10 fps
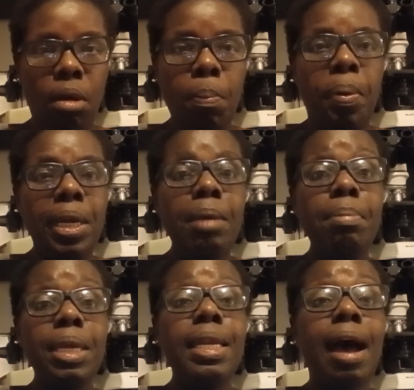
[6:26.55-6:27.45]
putting
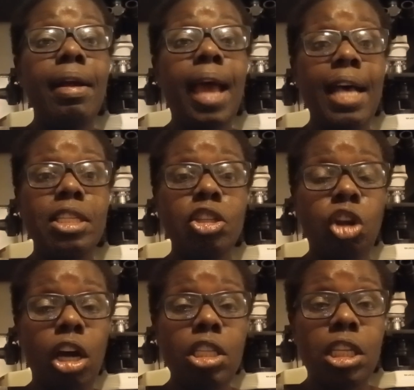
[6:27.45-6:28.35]
me down as a
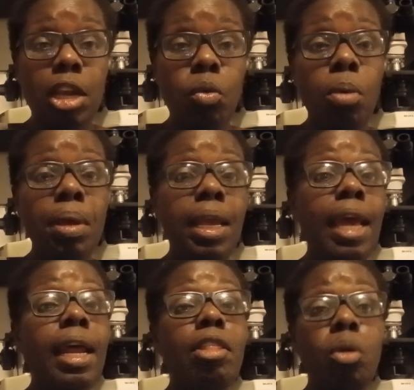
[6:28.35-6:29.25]
dark skinned woman,
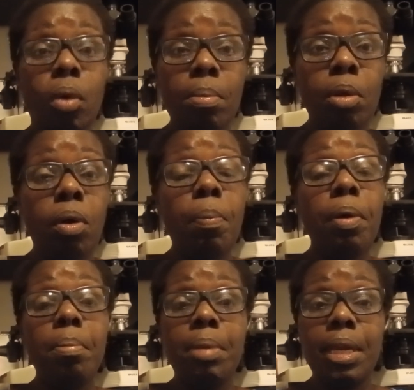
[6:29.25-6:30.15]
and other women will
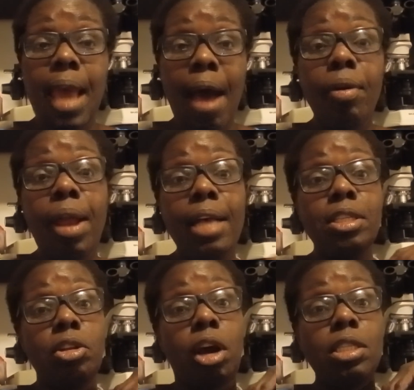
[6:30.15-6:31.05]
put me down as
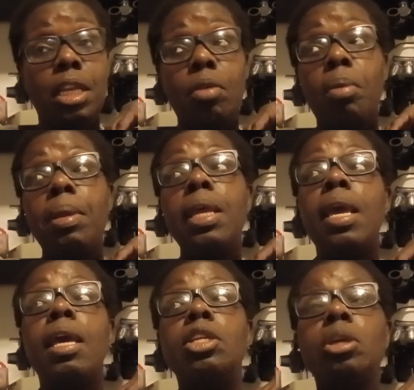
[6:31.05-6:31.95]
a dark skinned woman.
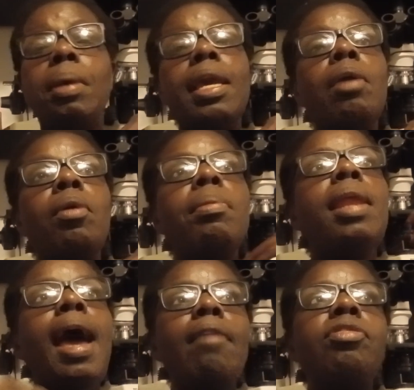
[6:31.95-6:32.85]
Jamaican women
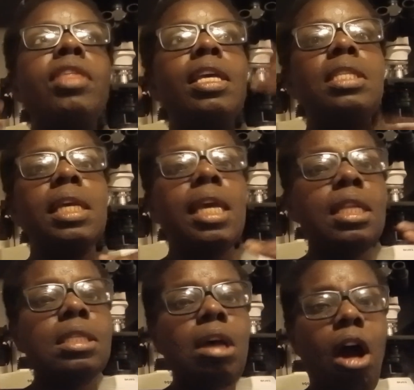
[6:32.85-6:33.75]
have things
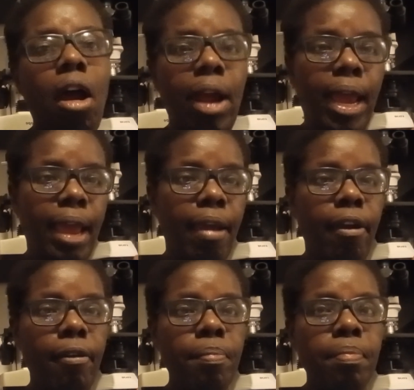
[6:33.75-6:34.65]
against our
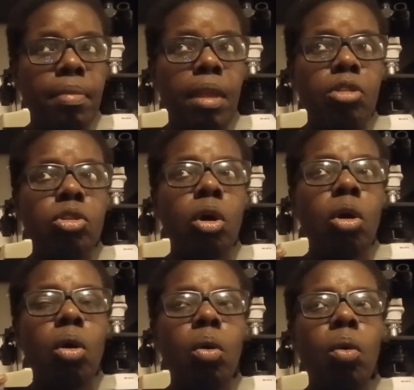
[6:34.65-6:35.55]
hair.
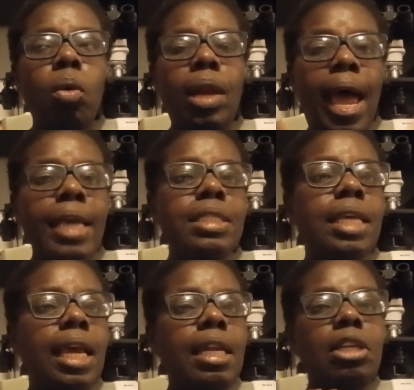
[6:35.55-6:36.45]
So light
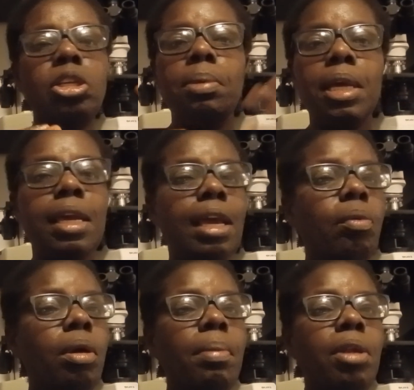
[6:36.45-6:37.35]
skinned Jamaican
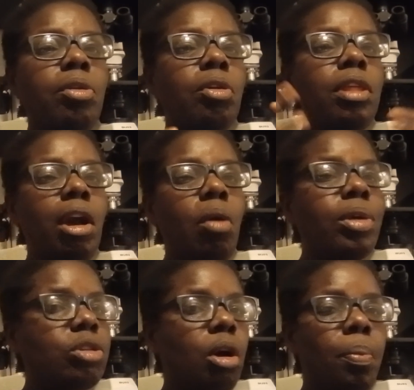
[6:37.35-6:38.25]
women, you know, they
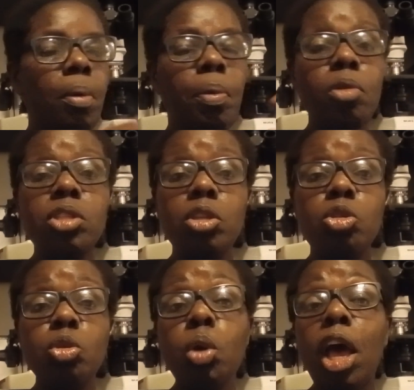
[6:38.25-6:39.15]
always are proposing
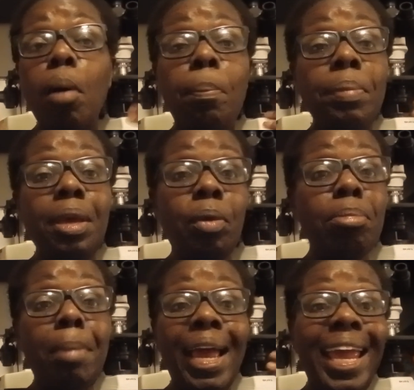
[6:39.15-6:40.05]
to help me with
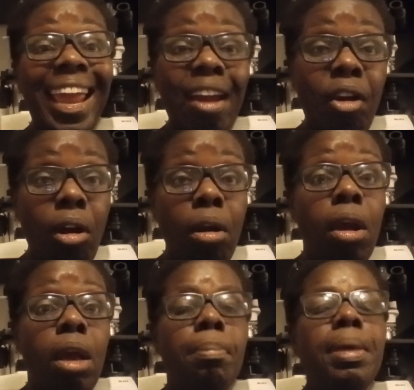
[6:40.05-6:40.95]
my hair
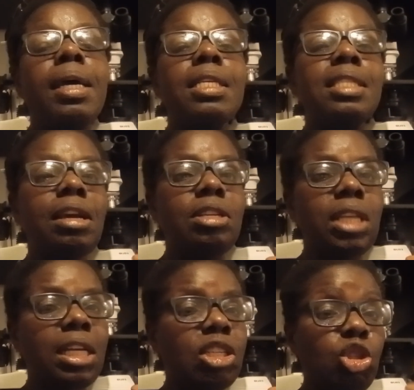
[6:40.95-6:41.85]
because there's
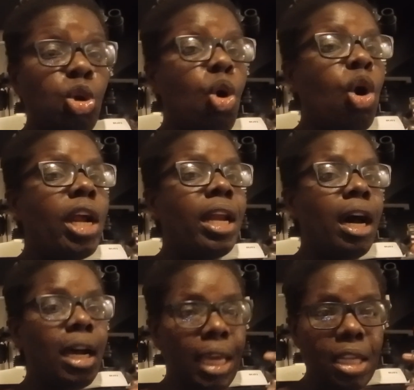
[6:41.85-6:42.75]
a scorn
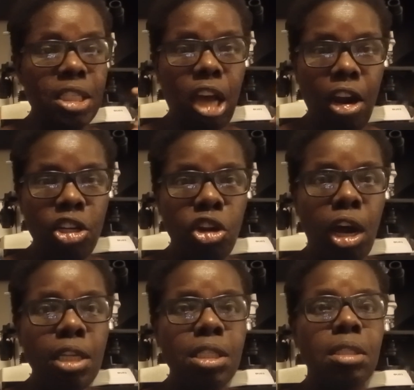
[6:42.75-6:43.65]
against our
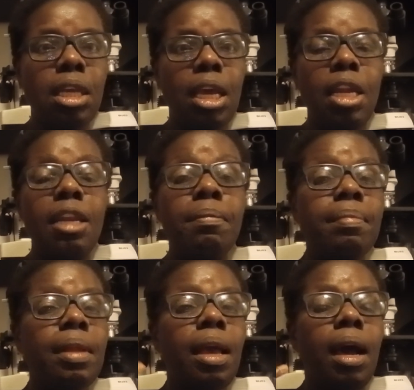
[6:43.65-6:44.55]
dark skin
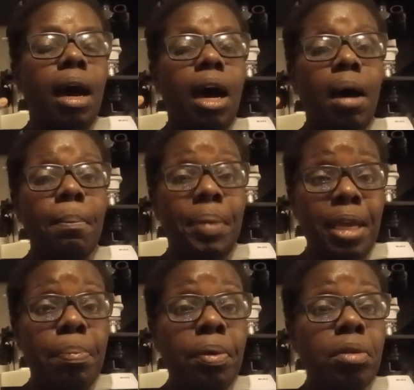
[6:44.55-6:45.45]
um,
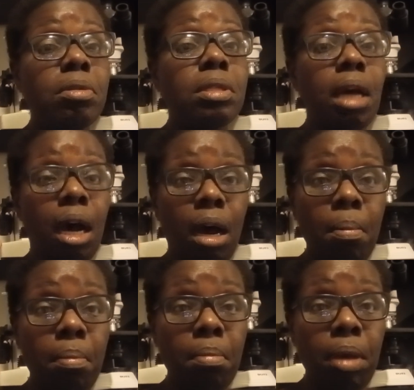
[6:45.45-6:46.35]
people's
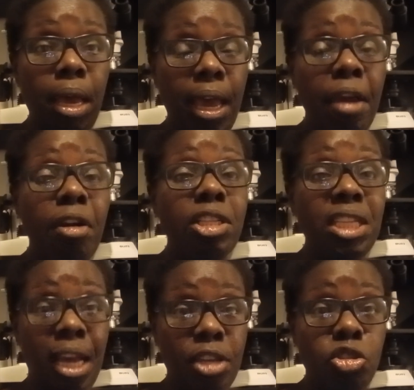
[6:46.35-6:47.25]
um, hair
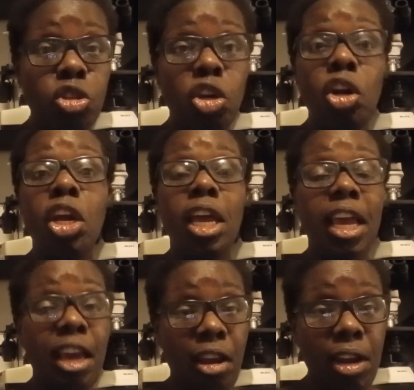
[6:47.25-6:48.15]
texture,
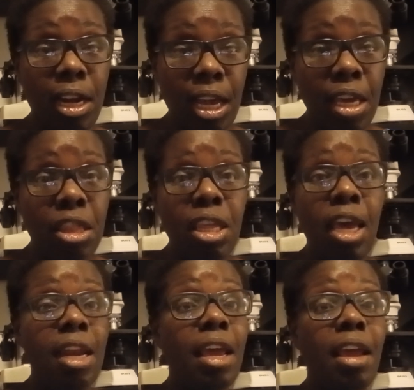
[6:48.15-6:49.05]
hair length,
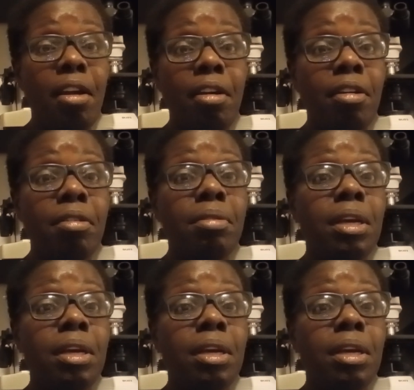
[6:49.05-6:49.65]
and hair